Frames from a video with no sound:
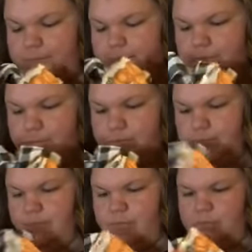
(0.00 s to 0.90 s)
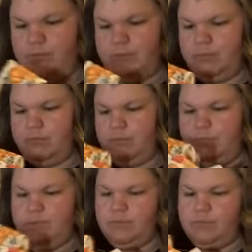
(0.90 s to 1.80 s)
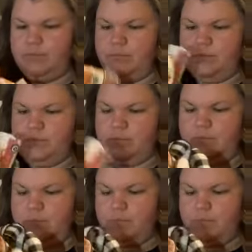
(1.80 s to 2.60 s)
[no speech]